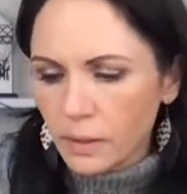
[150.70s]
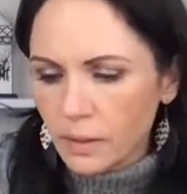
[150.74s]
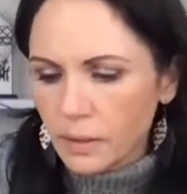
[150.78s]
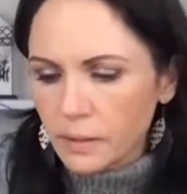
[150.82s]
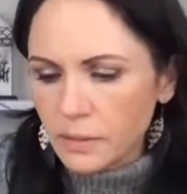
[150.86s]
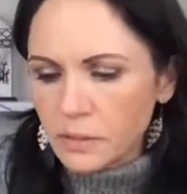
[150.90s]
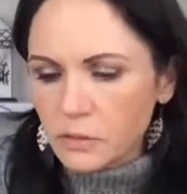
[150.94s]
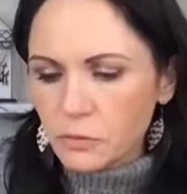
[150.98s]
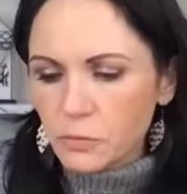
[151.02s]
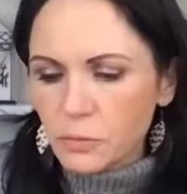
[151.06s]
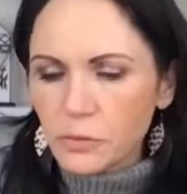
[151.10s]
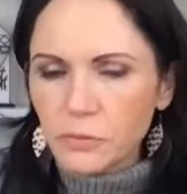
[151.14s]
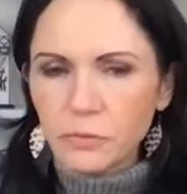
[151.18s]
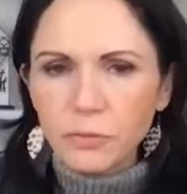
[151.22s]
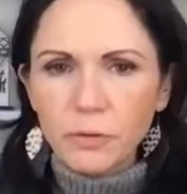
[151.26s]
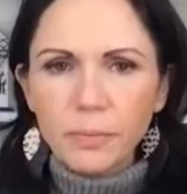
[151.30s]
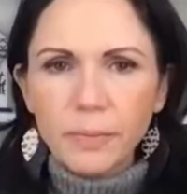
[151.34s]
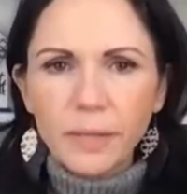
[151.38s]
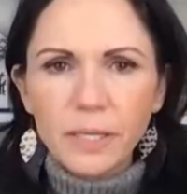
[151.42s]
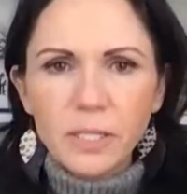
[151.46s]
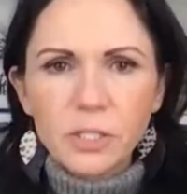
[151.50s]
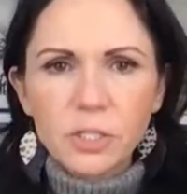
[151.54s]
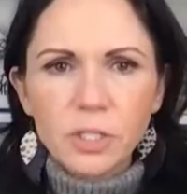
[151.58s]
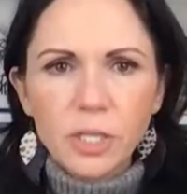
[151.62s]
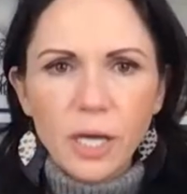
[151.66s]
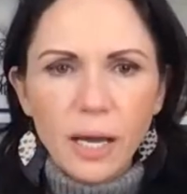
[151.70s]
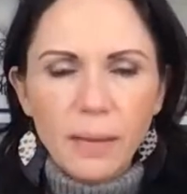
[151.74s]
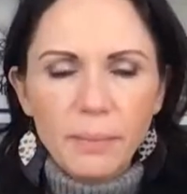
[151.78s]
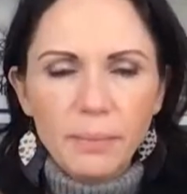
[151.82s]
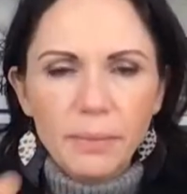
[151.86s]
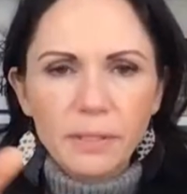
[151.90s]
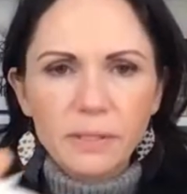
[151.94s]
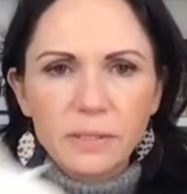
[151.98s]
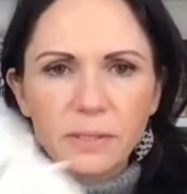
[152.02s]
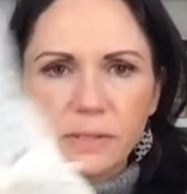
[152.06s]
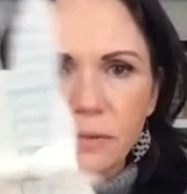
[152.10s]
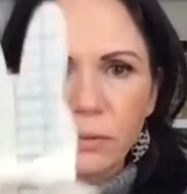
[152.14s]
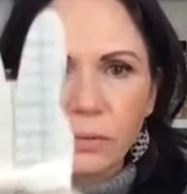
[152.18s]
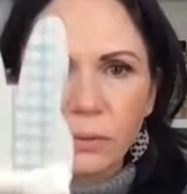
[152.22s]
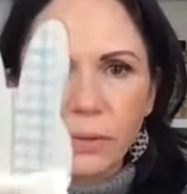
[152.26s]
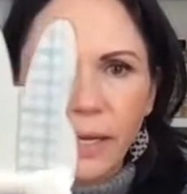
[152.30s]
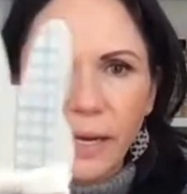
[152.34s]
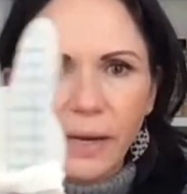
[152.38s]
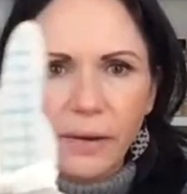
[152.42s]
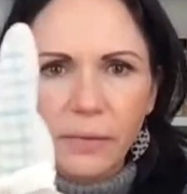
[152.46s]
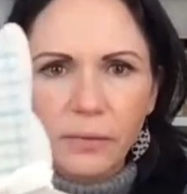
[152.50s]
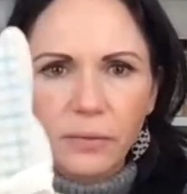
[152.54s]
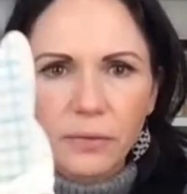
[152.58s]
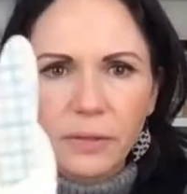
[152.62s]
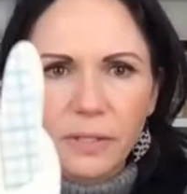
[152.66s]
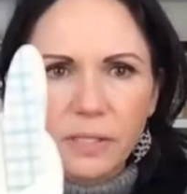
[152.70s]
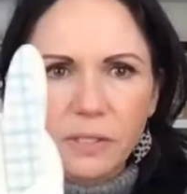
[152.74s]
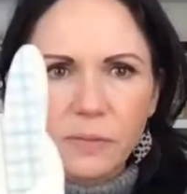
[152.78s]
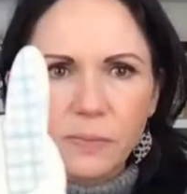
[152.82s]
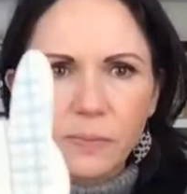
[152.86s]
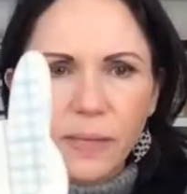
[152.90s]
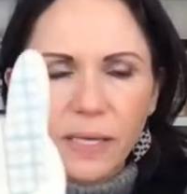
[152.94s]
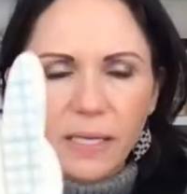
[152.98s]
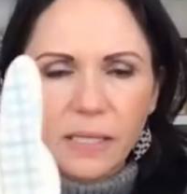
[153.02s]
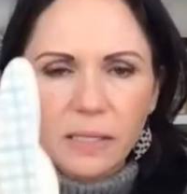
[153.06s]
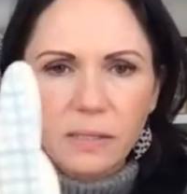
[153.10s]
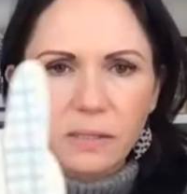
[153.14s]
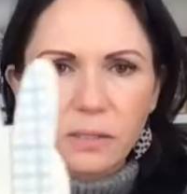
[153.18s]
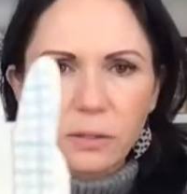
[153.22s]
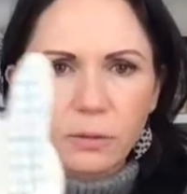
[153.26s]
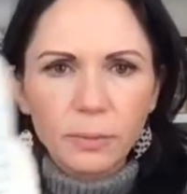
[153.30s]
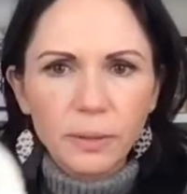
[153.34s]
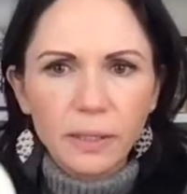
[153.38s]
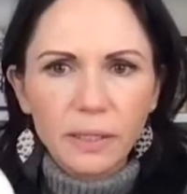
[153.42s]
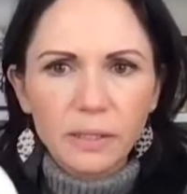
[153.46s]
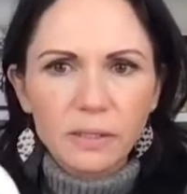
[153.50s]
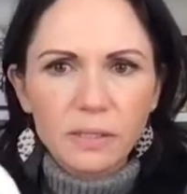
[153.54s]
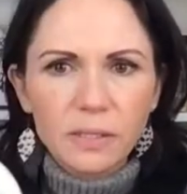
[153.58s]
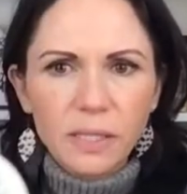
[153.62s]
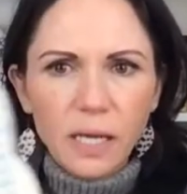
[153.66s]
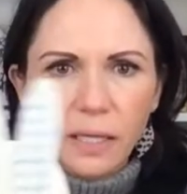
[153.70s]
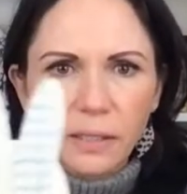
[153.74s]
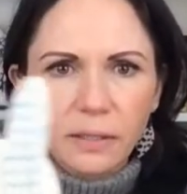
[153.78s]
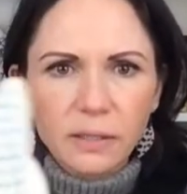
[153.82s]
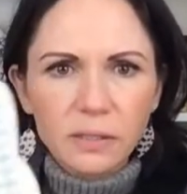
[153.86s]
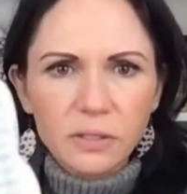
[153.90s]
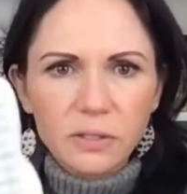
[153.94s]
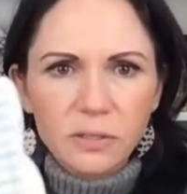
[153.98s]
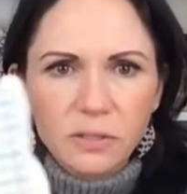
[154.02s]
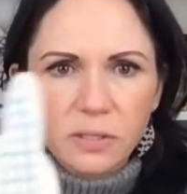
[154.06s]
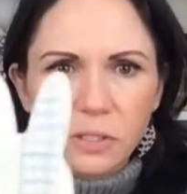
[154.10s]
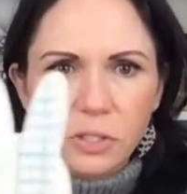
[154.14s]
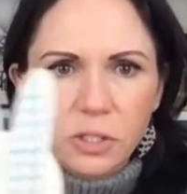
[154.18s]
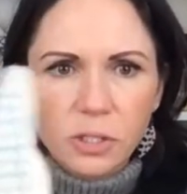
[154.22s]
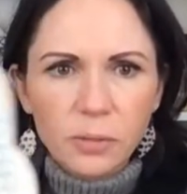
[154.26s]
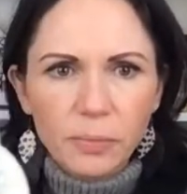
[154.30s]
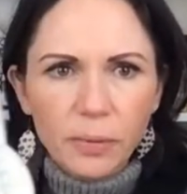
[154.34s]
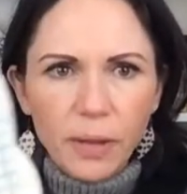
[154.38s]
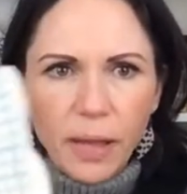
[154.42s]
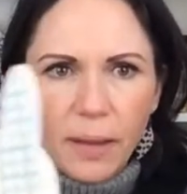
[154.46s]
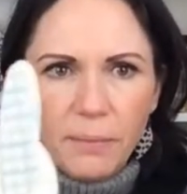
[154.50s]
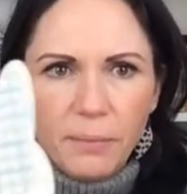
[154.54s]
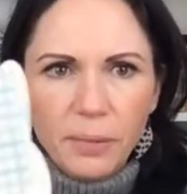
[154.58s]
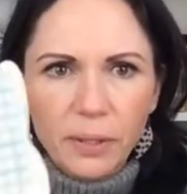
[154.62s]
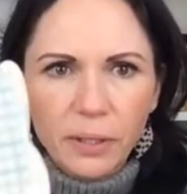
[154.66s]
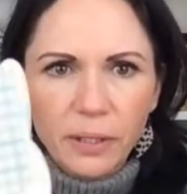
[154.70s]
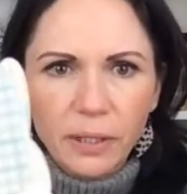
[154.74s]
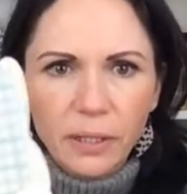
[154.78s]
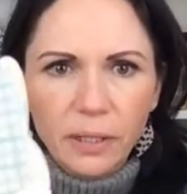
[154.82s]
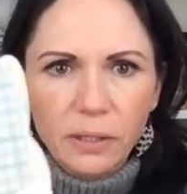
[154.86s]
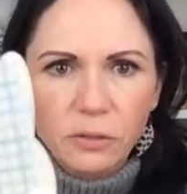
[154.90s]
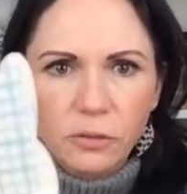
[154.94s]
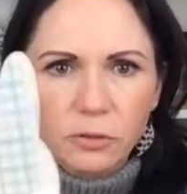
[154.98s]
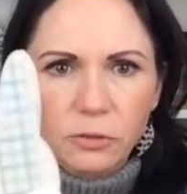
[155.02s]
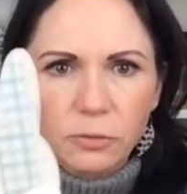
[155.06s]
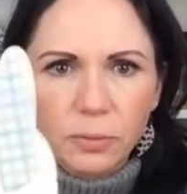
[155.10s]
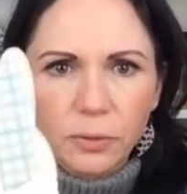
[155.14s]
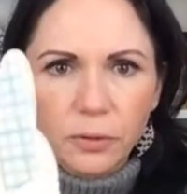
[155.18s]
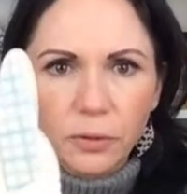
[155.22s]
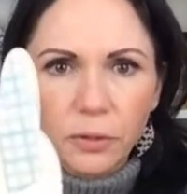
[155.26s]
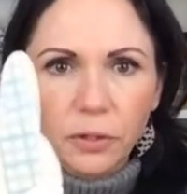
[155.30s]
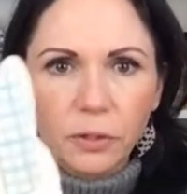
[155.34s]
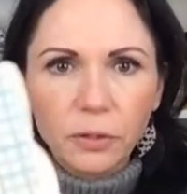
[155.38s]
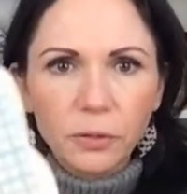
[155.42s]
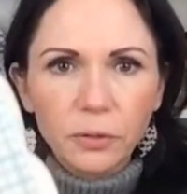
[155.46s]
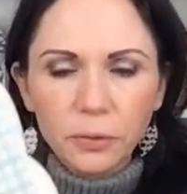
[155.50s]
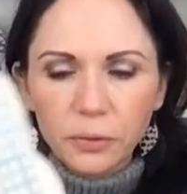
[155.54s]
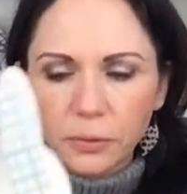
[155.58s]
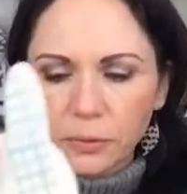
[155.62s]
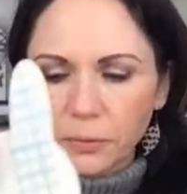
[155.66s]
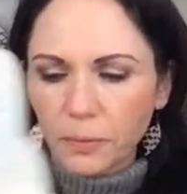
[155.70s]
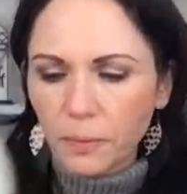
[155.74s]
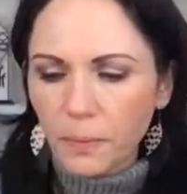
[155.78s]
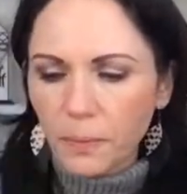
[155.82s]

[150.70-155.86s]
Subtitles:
This was from my shop. It's sold out. This may still be in stock. This is a shiplap bunny. Super cute.